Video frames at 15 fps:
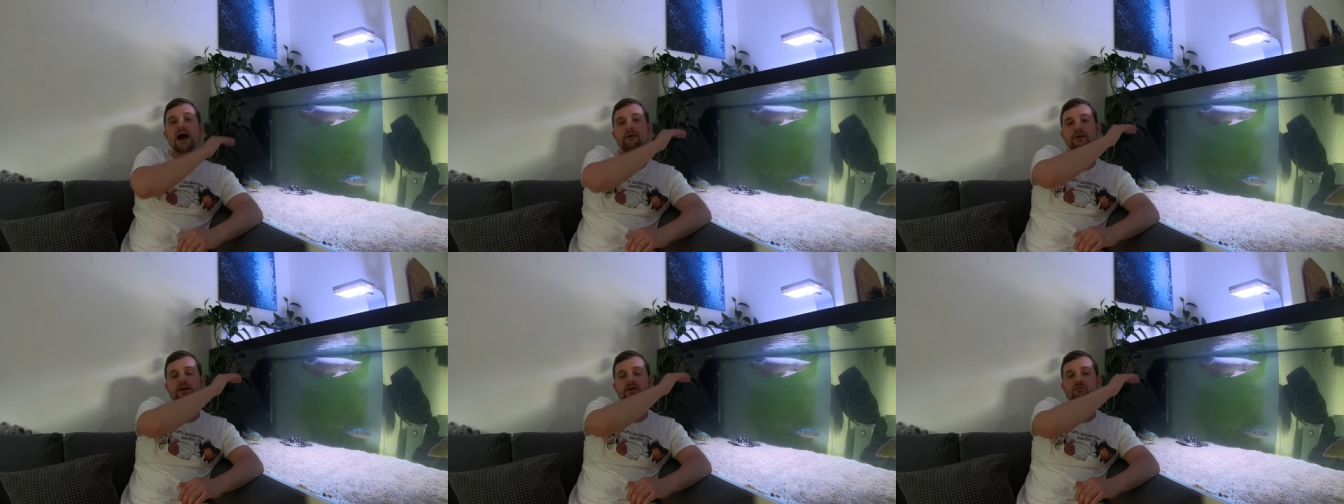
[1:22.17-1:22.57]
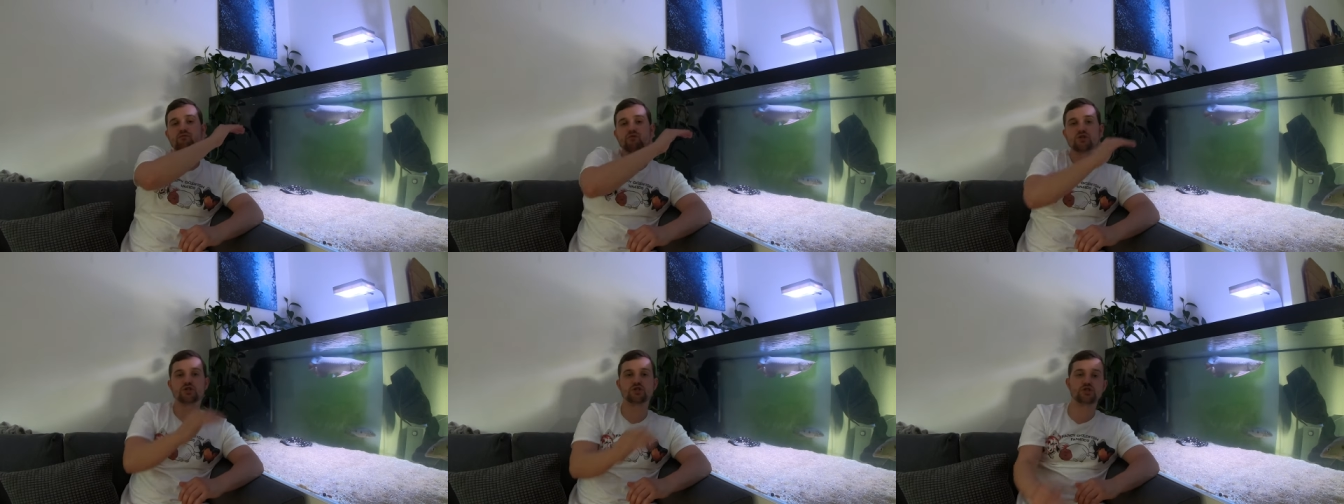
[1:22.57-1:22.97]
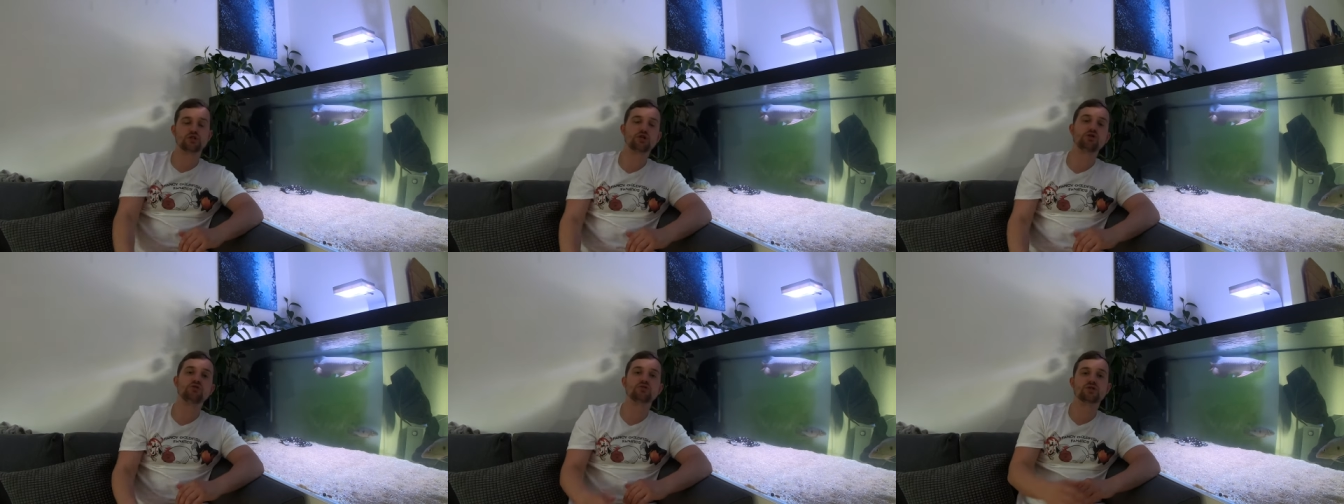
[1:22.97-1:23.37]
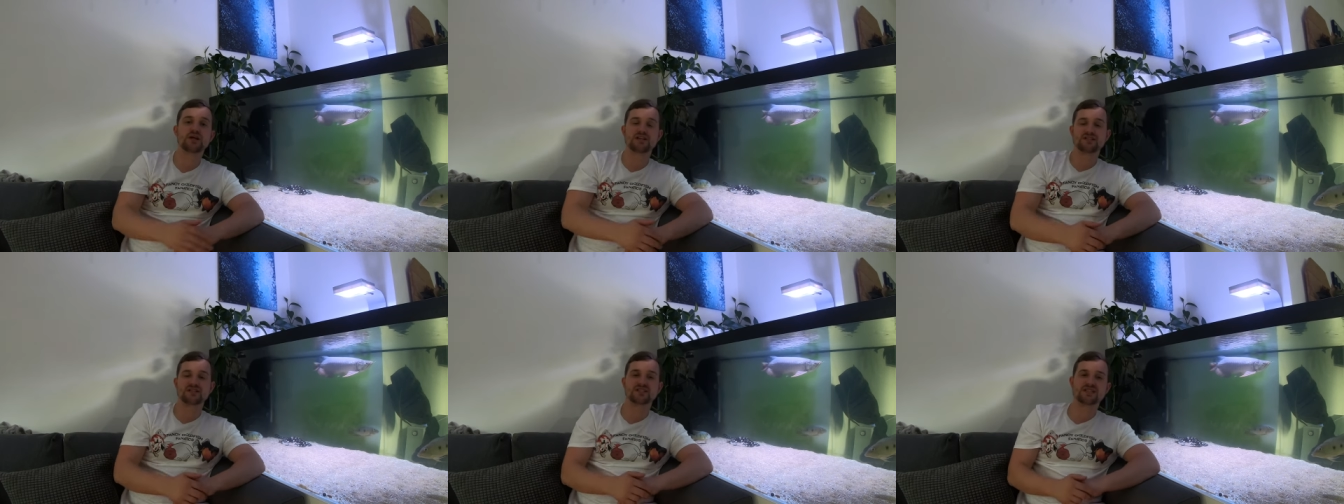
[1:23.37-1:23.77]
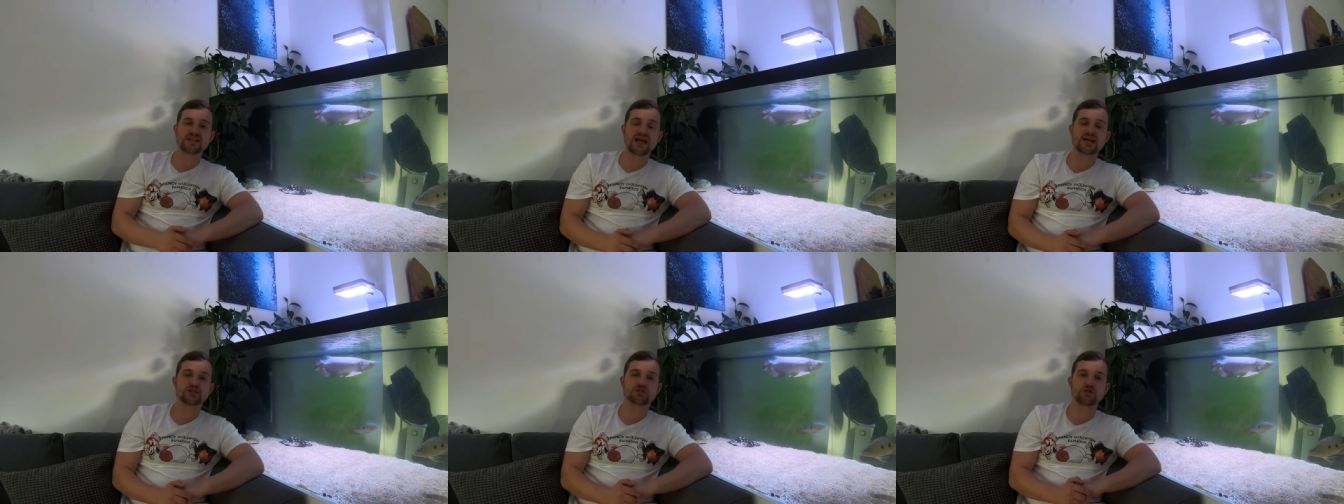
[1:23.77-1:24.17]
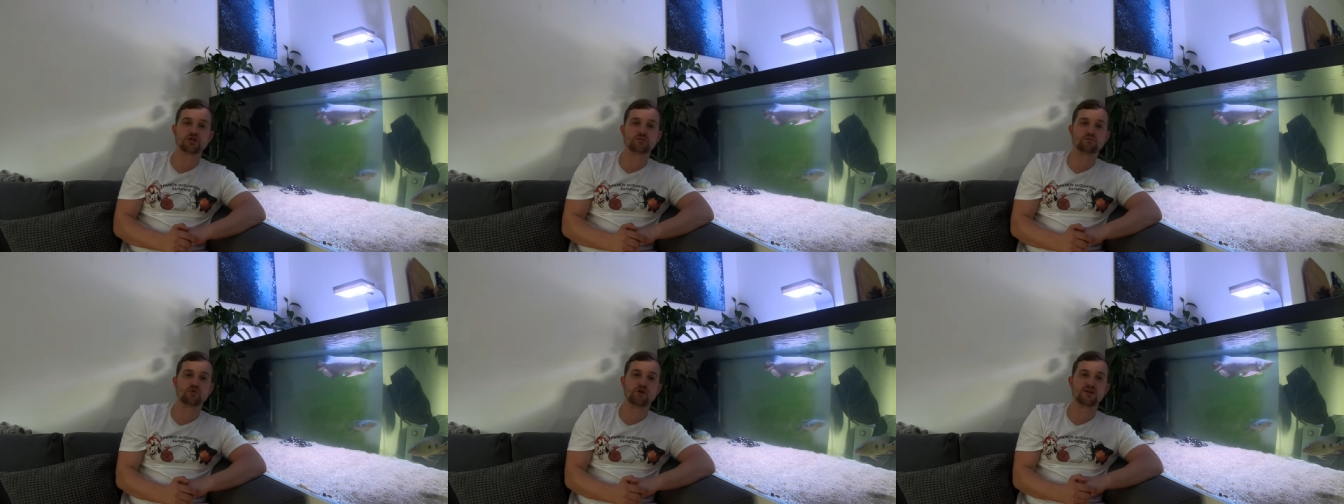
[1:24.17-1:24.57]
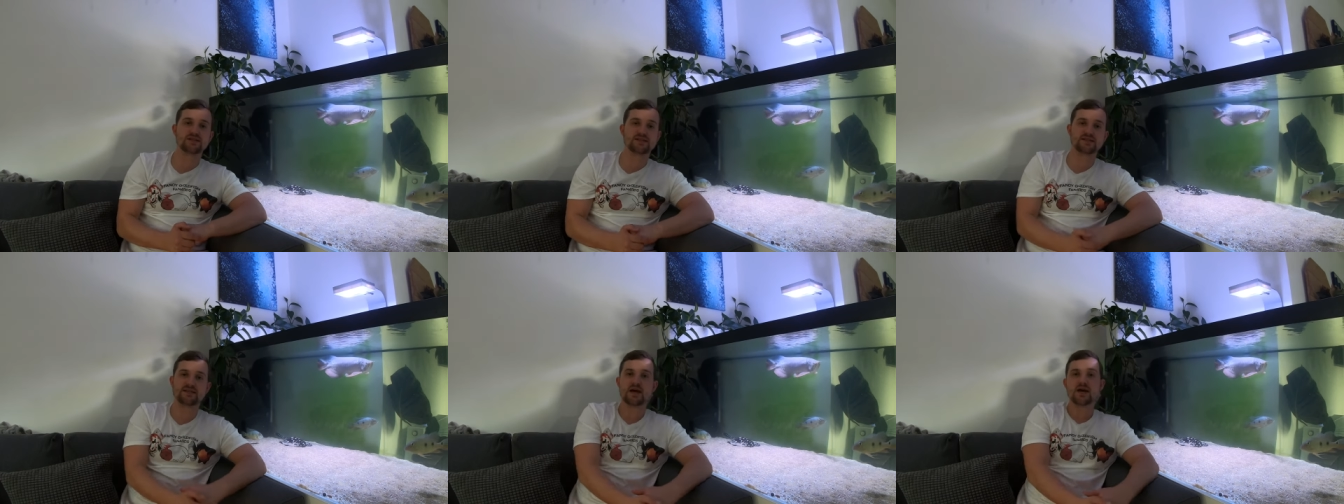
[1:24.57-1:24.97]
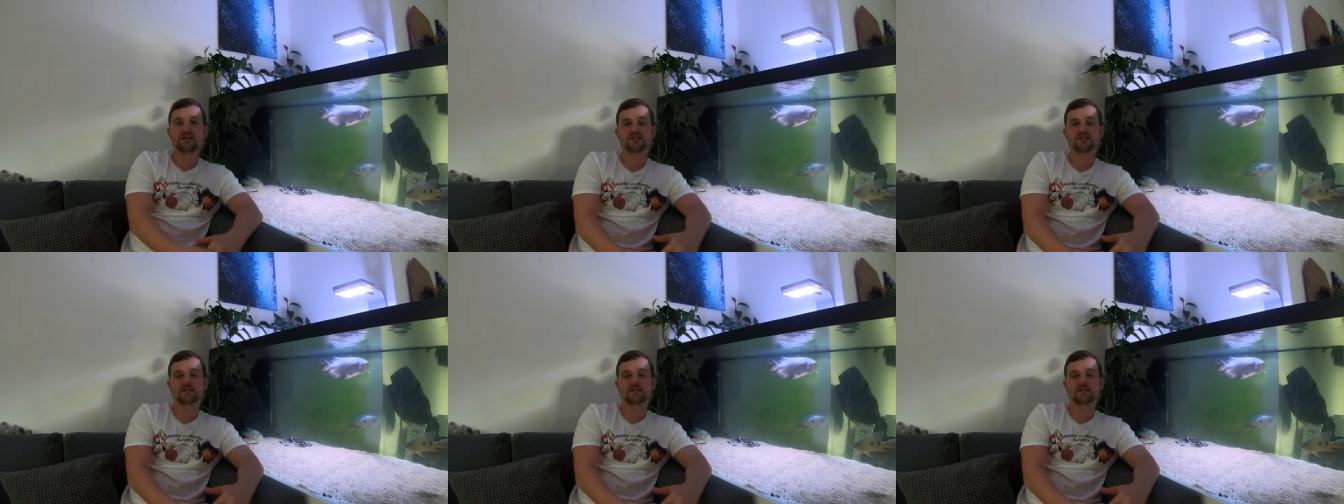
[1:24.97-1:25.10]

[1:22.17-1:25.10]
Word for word: how we can reduce and slash those prices